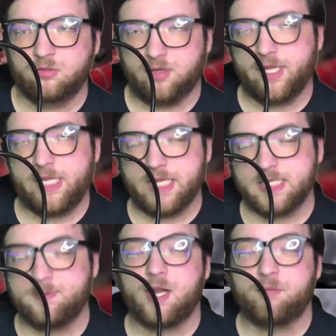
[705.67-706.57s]
as
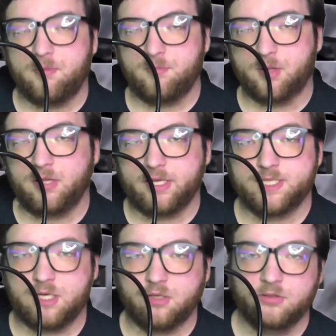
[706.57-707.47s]
Spider-Man, but like
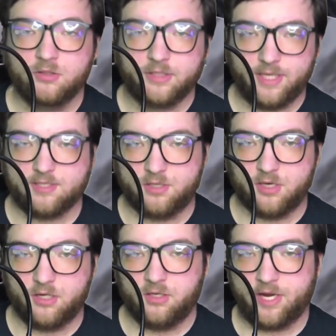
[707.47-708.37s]
still kisses
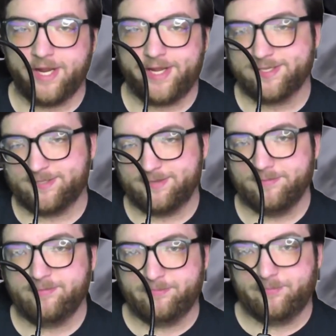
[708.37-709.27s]
her. He's
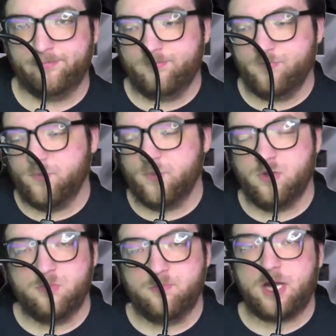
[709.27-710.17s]

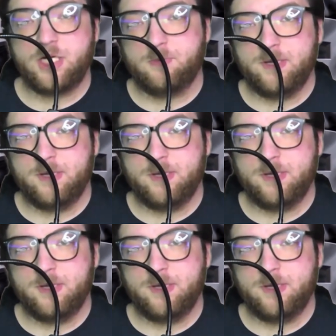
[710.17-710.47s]
about to be